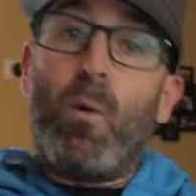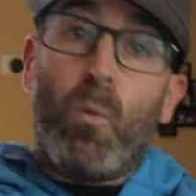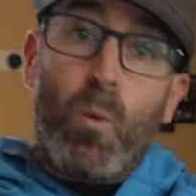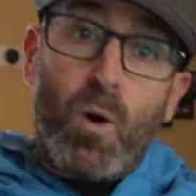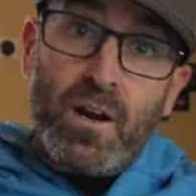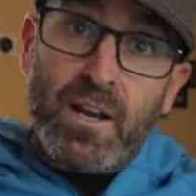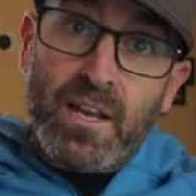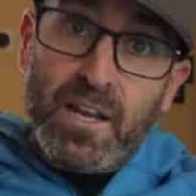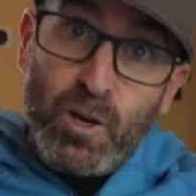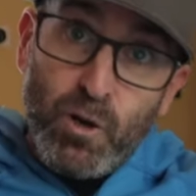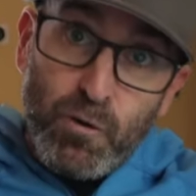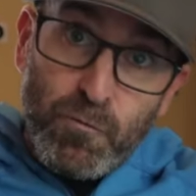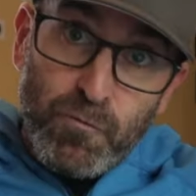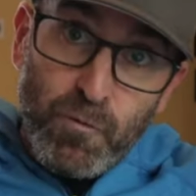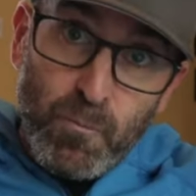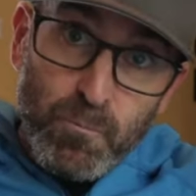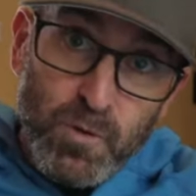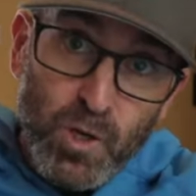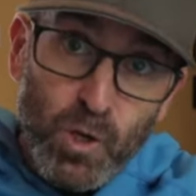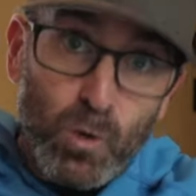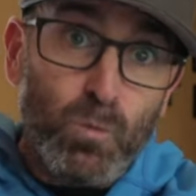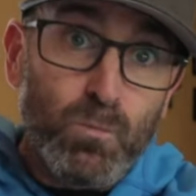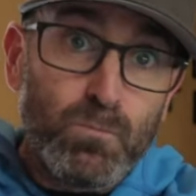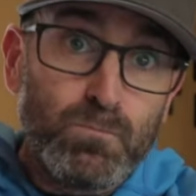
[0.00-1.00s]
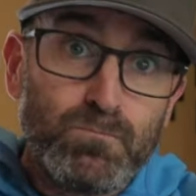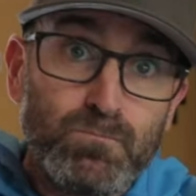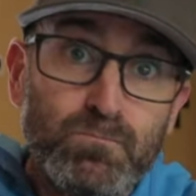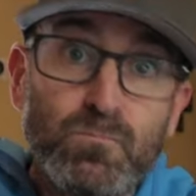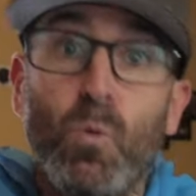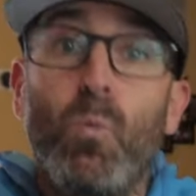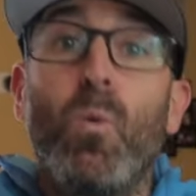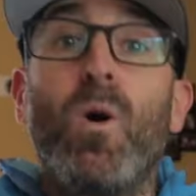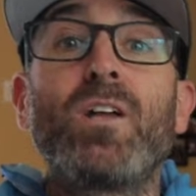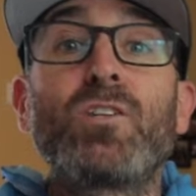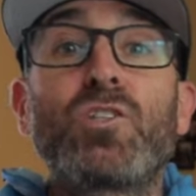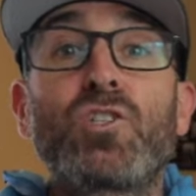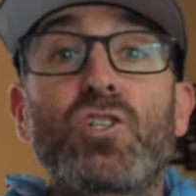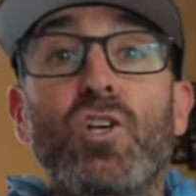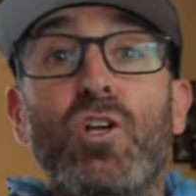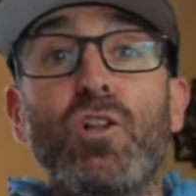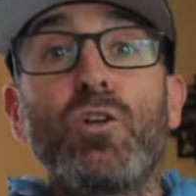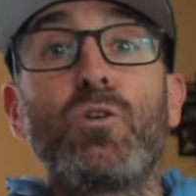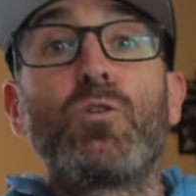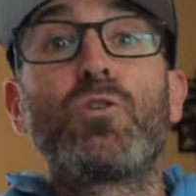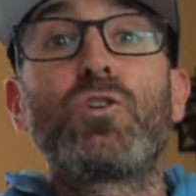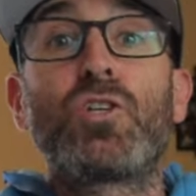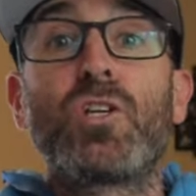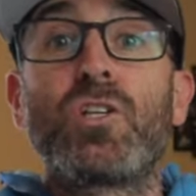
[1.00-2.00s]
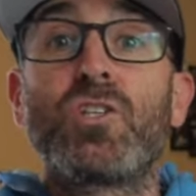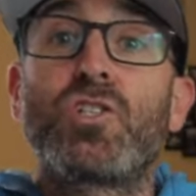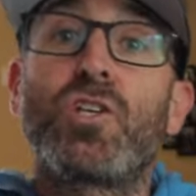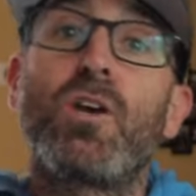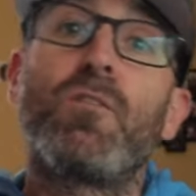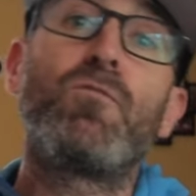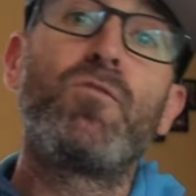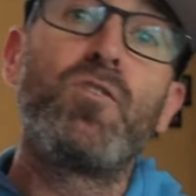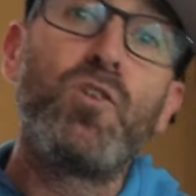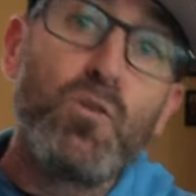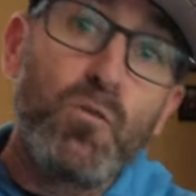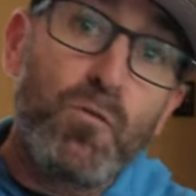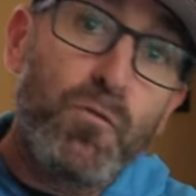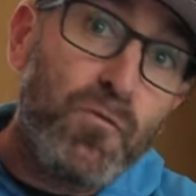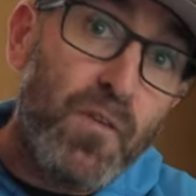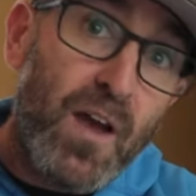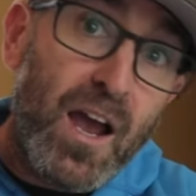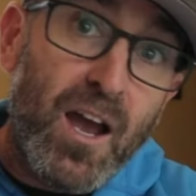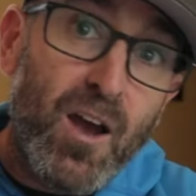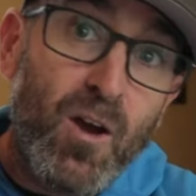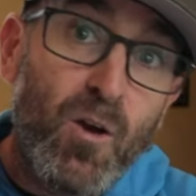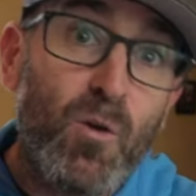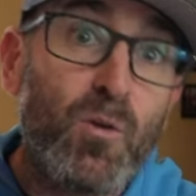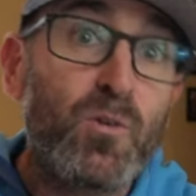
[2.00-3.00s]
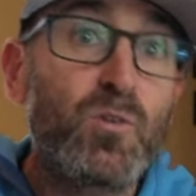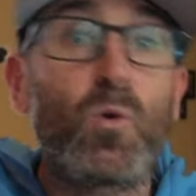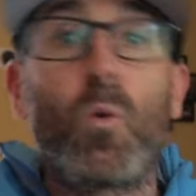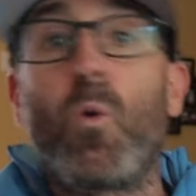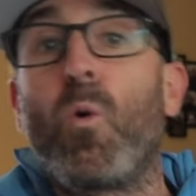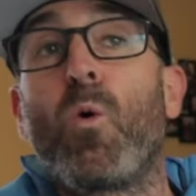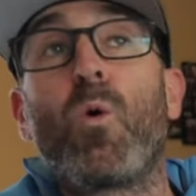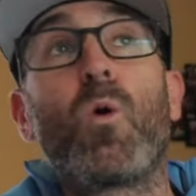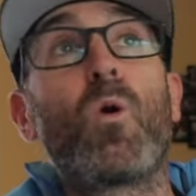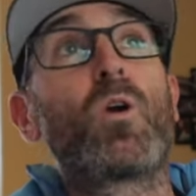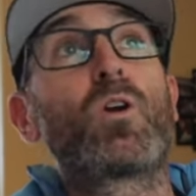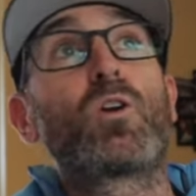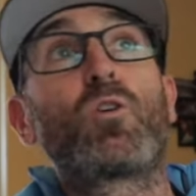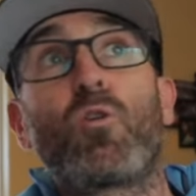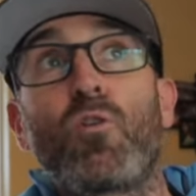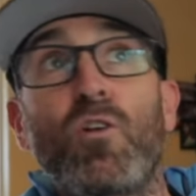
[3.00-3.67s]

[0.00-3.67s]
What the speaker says: I want to hear from you. What solutions have you found or